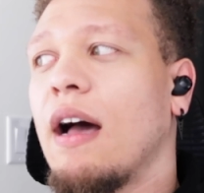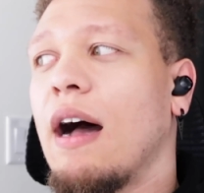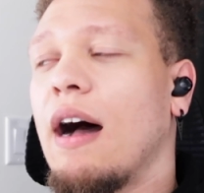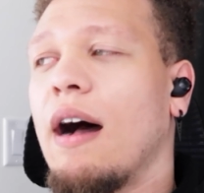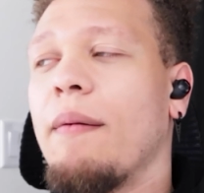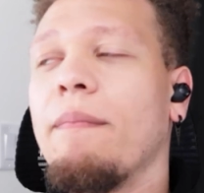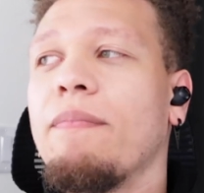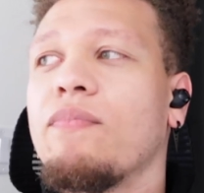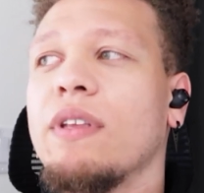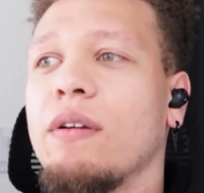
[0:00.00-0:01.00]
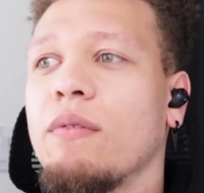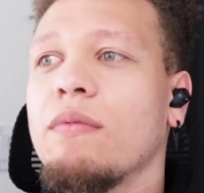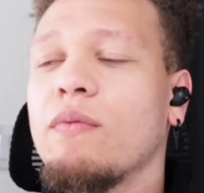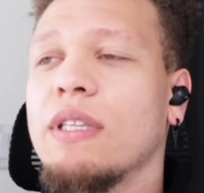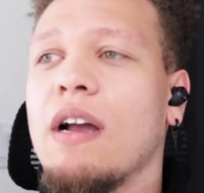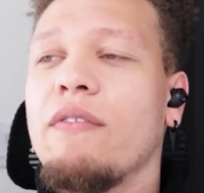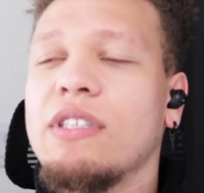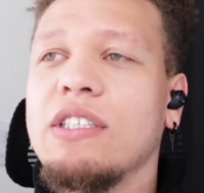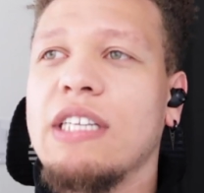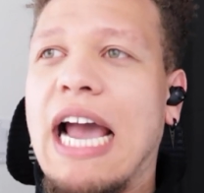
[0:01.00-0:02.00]
with the
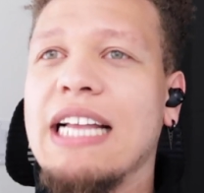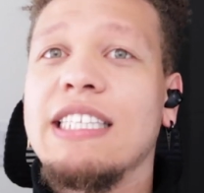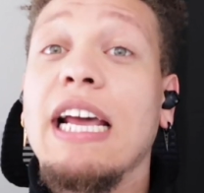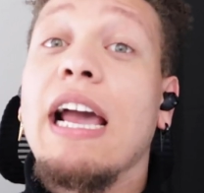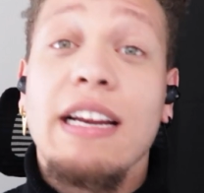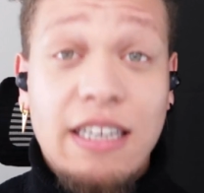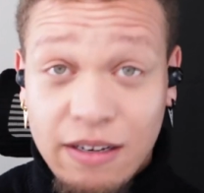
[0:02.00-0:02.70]
conversations I had today,